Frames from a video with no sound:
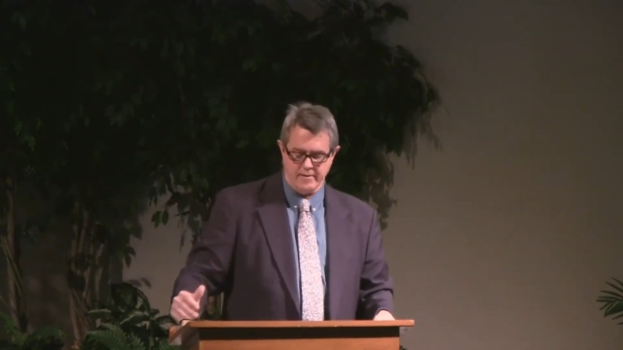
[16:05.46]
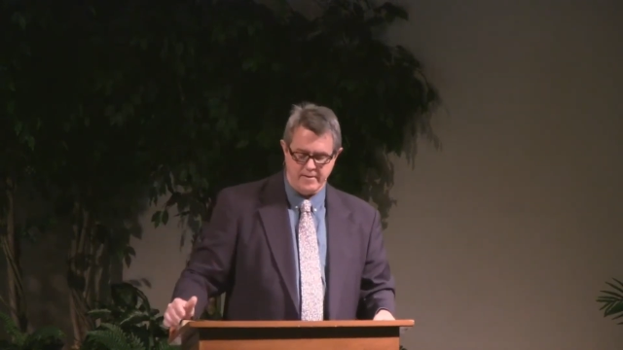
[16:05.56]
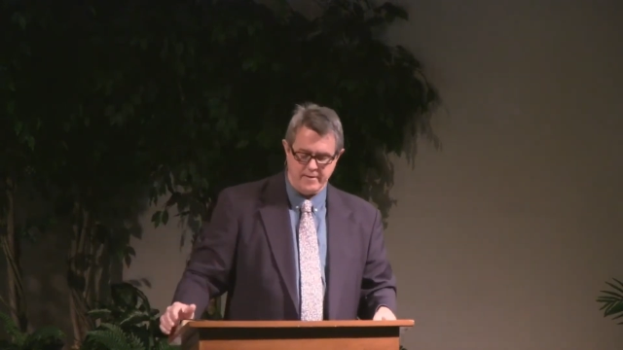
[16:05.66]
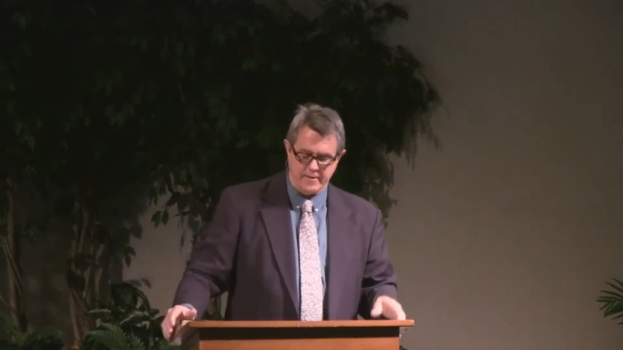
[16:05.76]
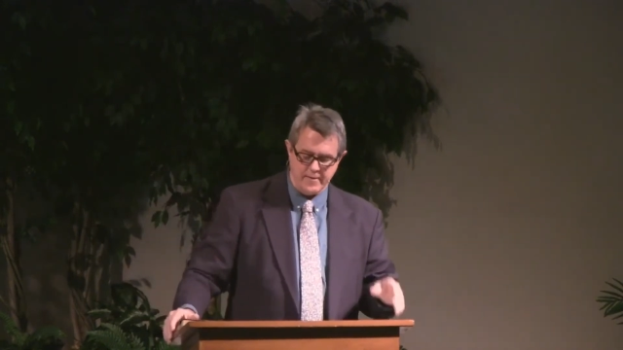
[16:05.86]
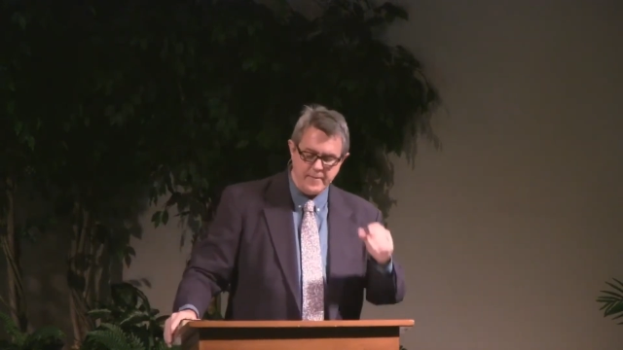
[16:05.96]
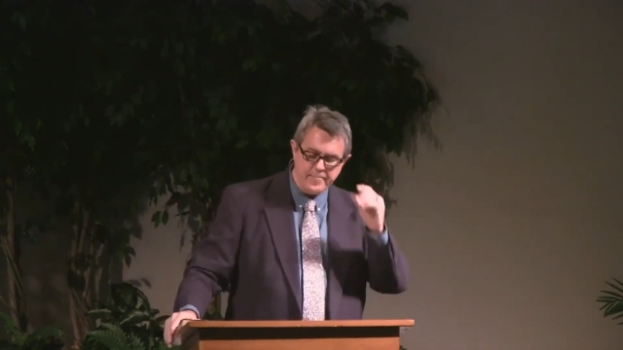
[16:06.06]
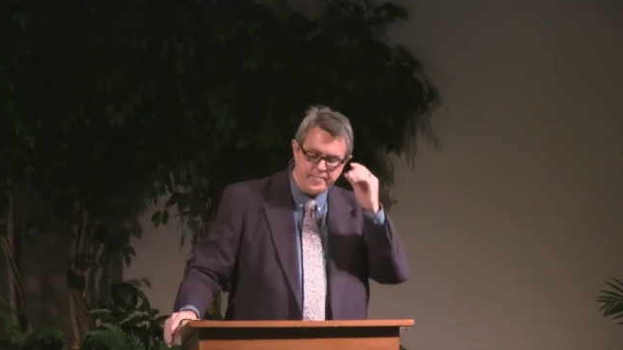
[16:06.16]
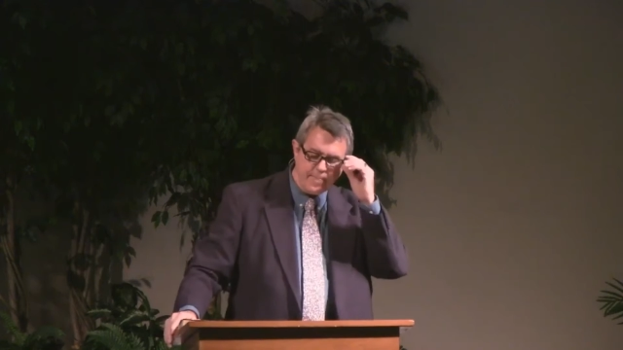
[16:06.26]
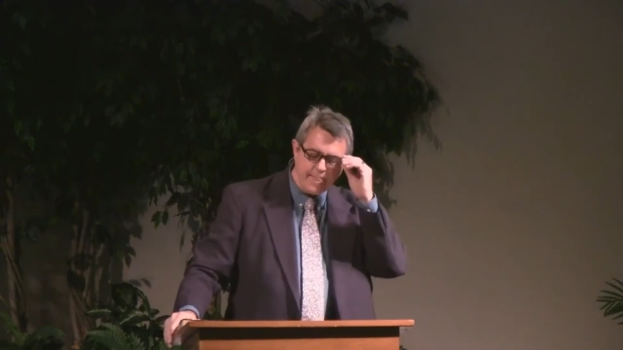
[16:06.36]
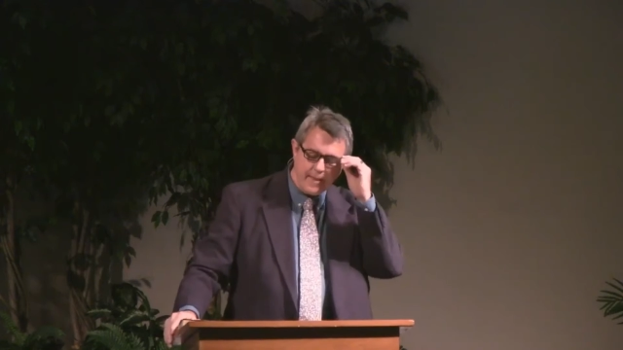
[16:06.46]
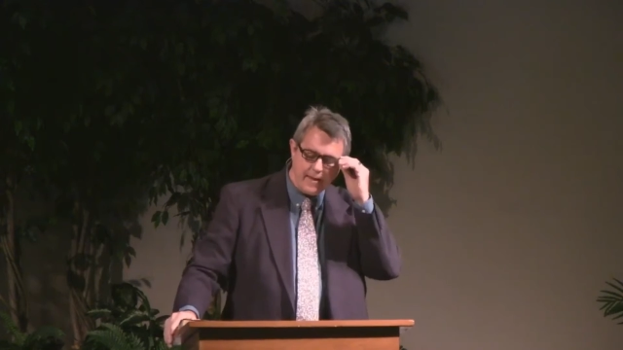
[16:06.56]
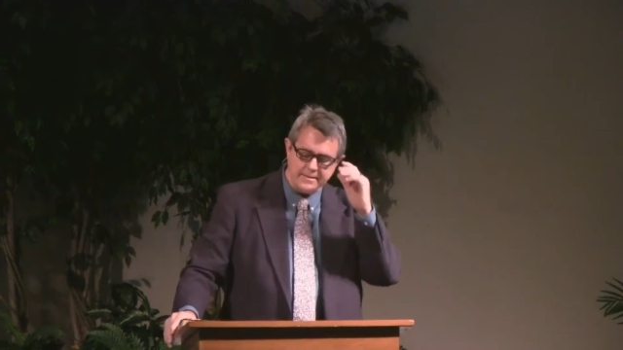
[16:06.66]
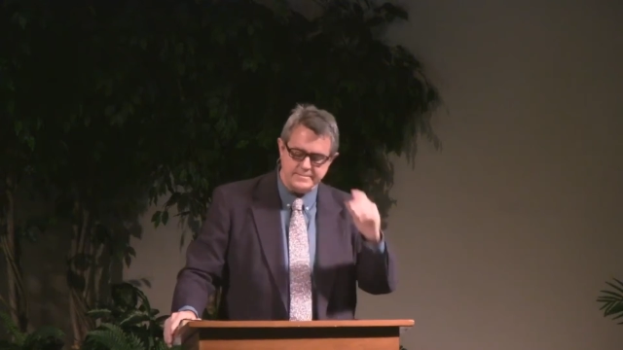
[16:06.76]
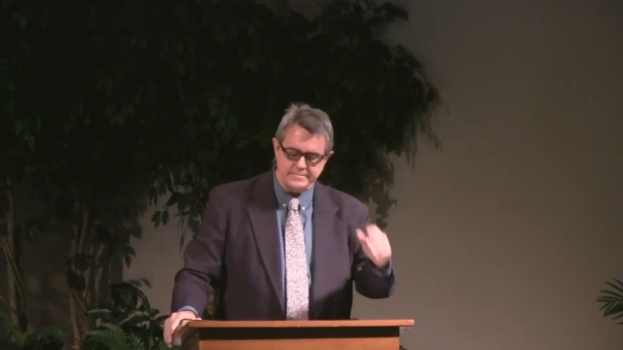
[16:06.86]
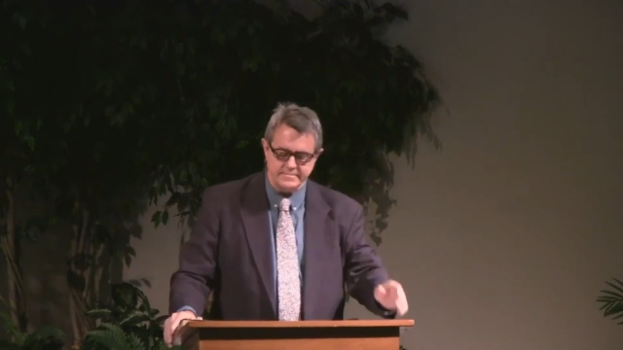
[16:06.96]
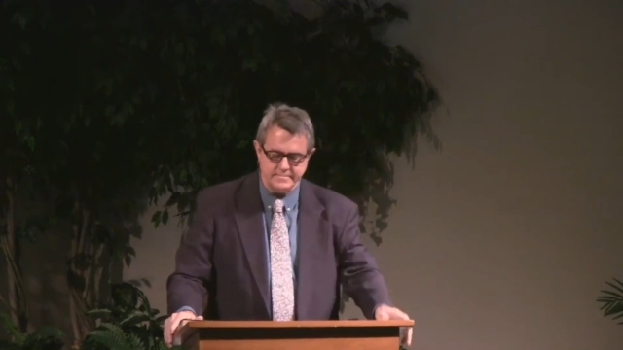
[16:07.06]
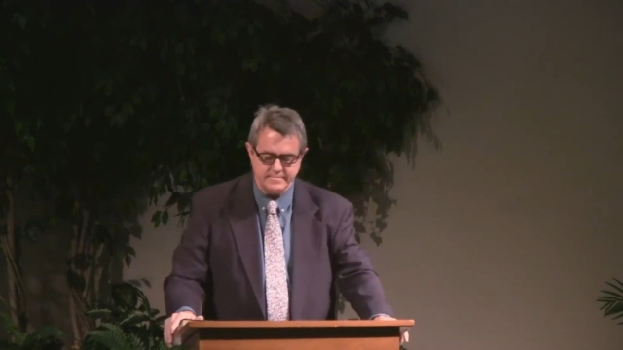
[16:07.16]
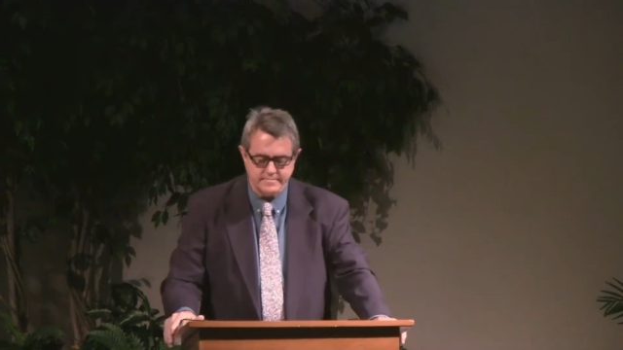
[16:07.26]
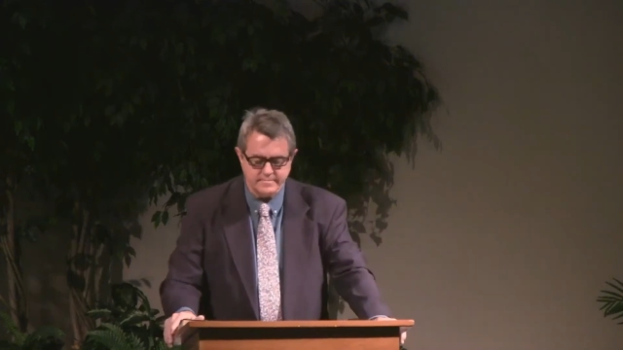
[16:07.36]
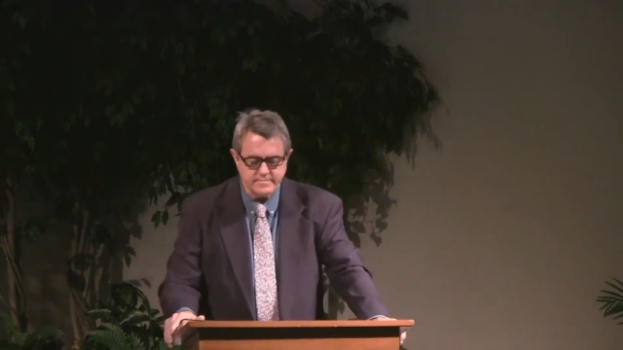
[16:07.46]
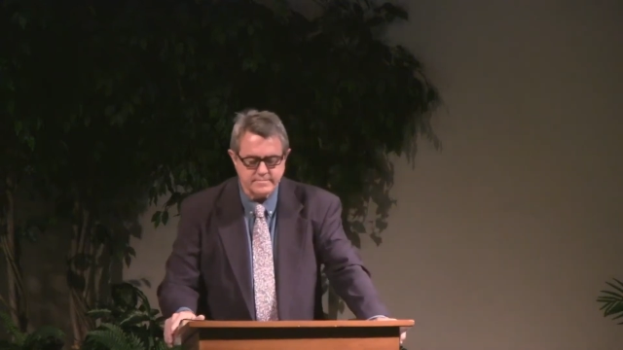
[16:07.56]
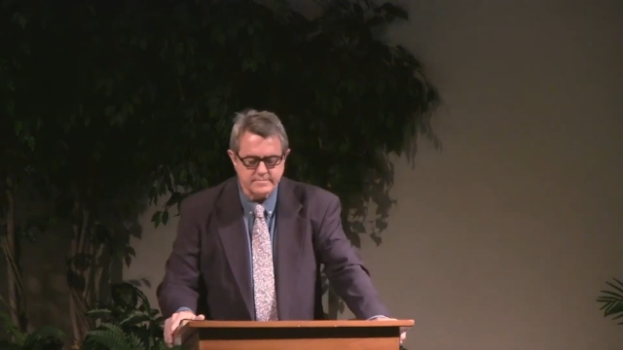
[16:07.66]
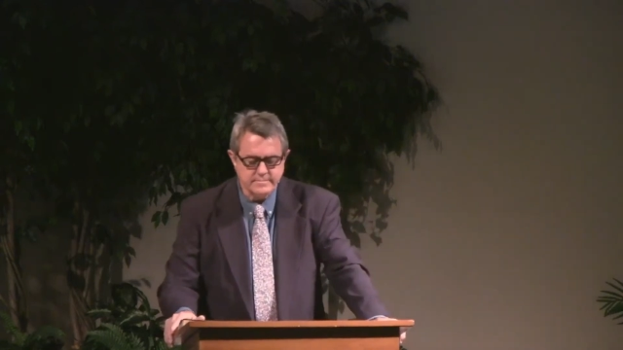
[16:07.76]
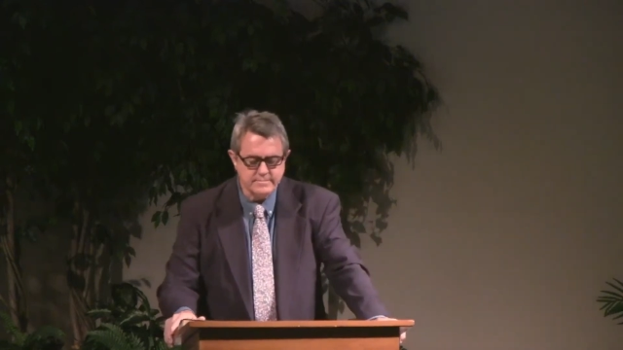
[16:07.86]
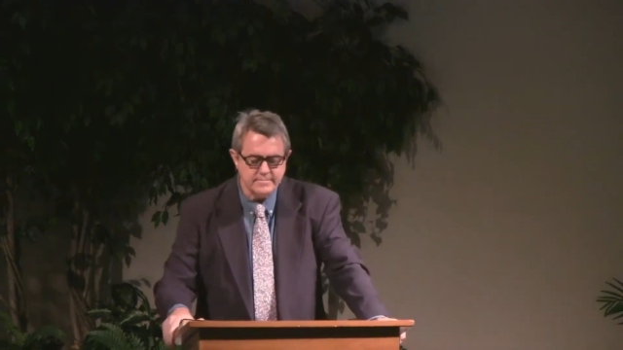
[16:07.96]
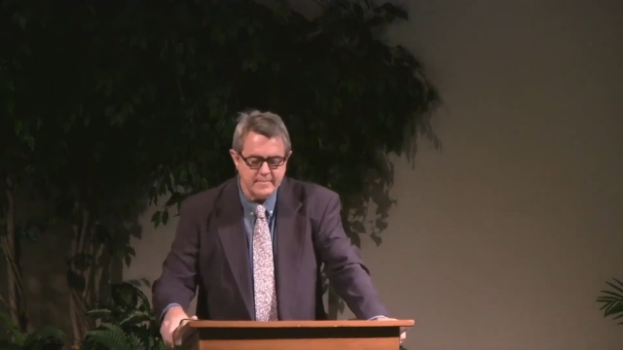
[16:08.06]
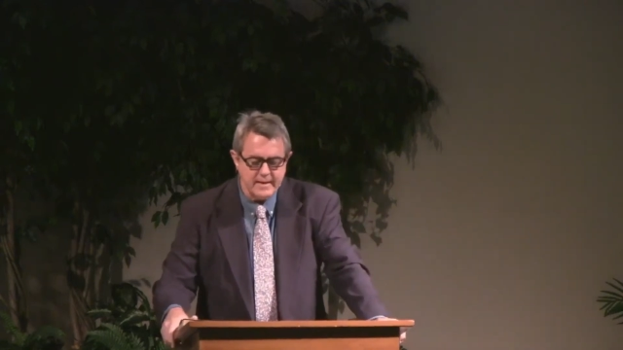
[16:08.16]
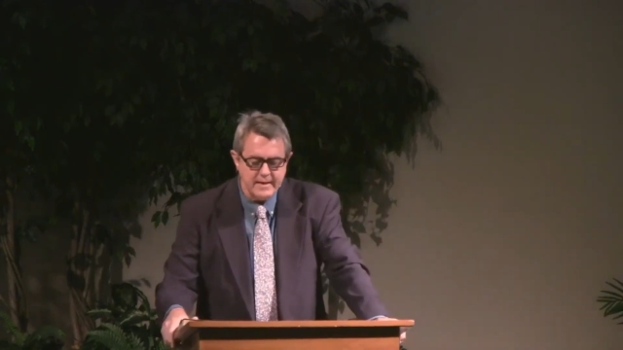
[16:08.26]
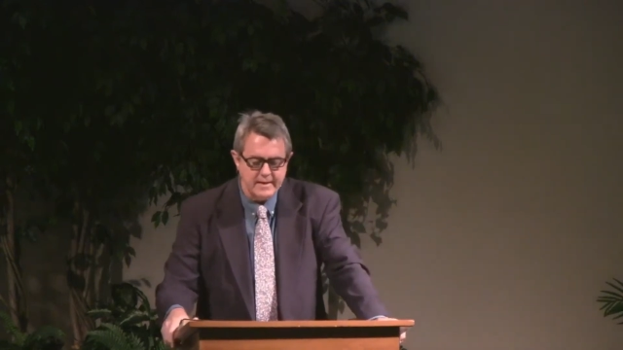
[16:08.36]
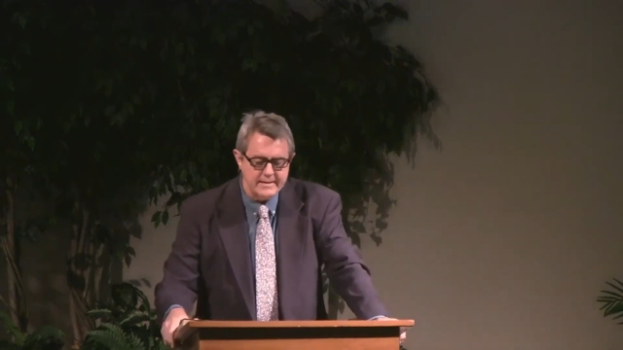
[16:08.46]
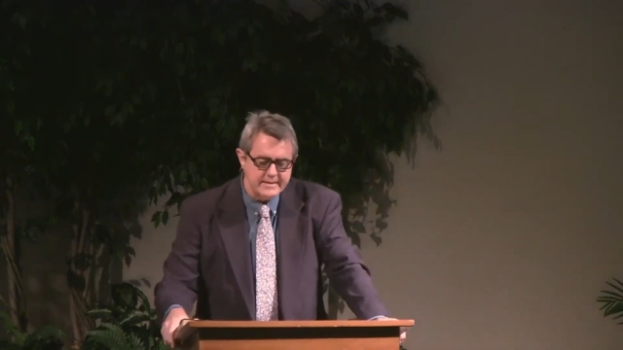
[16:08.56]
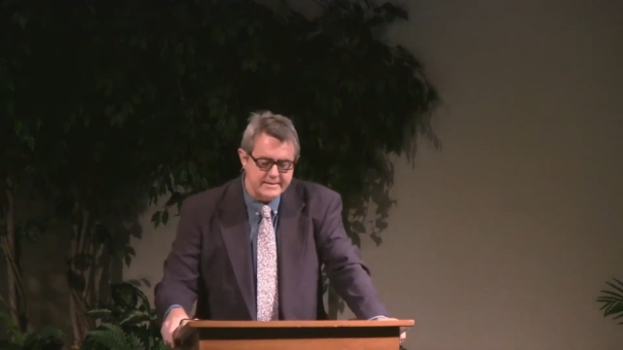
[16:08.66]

No one is speaking in this clip.